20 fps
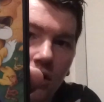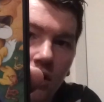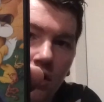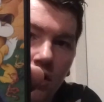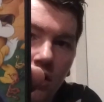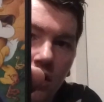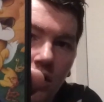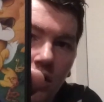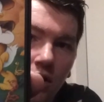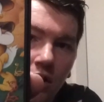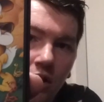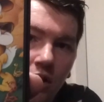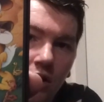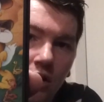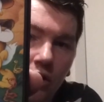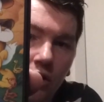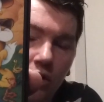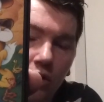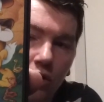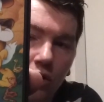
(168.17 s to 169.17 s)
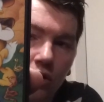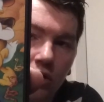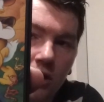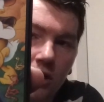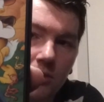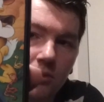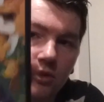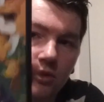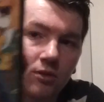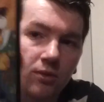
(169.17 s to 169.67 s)
these are
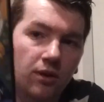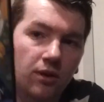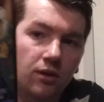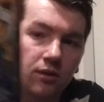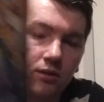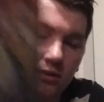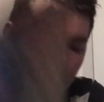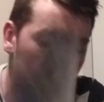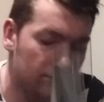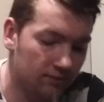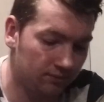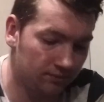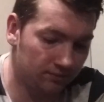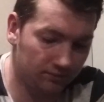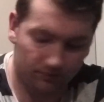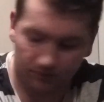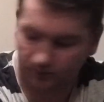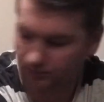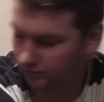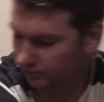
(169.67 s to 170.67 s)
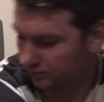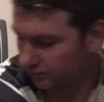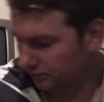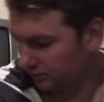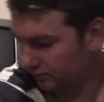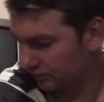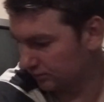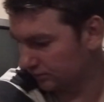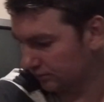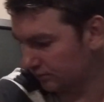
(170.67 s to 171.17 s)
good games as well.
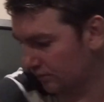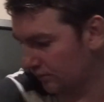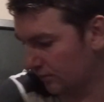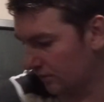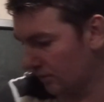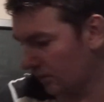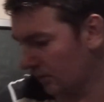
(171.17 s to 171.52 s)
A